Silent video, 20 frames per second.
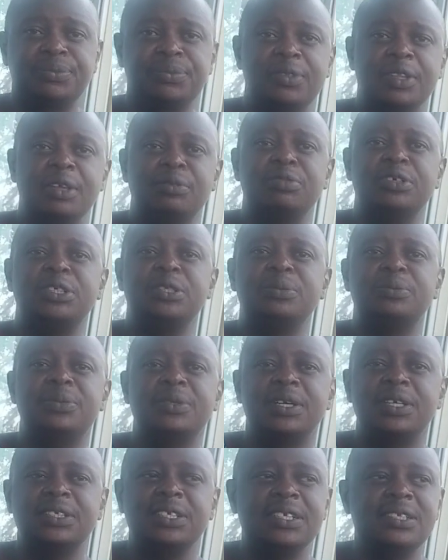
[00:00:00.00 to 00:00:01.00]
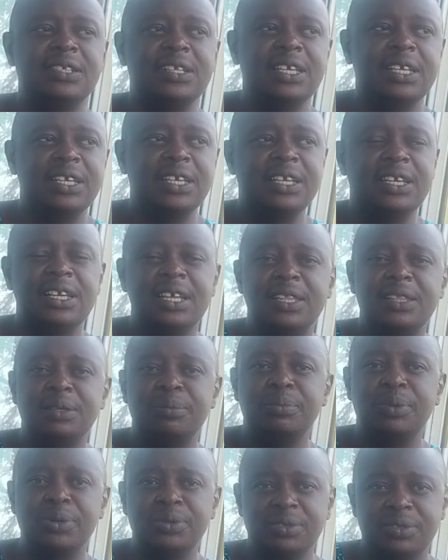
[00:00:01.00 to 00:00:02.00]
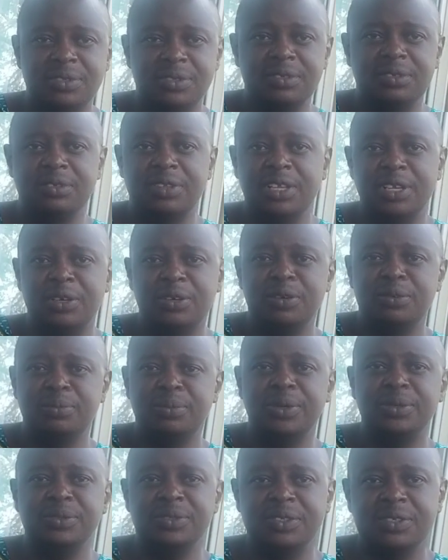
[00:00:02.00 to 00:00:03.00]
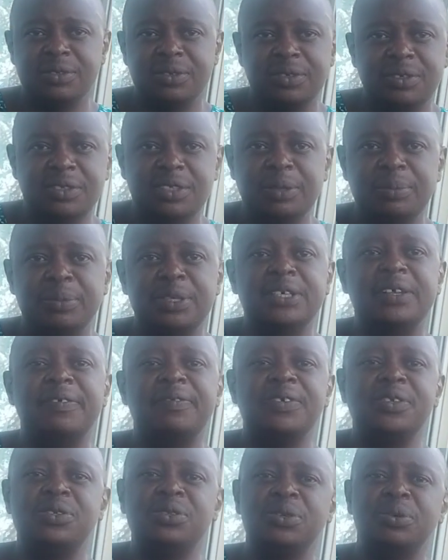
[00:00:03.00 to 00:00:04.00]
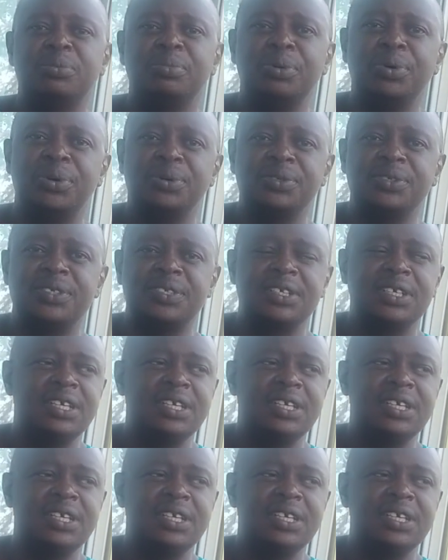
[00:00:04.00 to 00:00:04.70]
The vertebra, just like any other bones, the long bones or the metaphyseal bones,